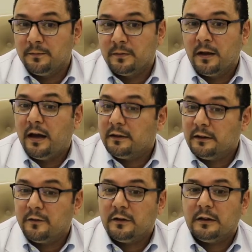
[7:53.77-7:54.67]
and
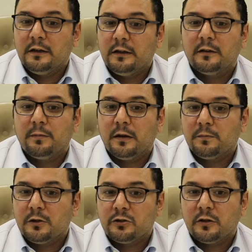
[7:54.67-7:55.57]
definitely the blood
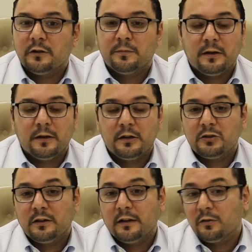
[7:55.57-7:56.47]
pressure,
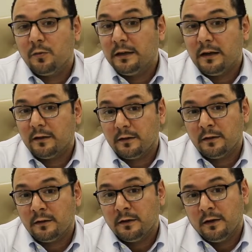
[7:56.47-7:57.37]
respiration, and so many other
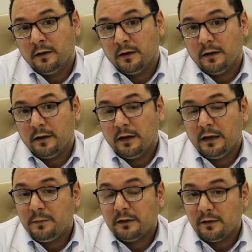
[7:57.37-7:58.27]

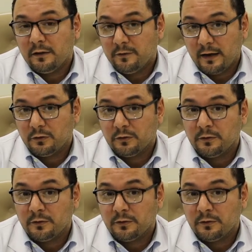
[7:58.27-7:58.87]
elements and factors.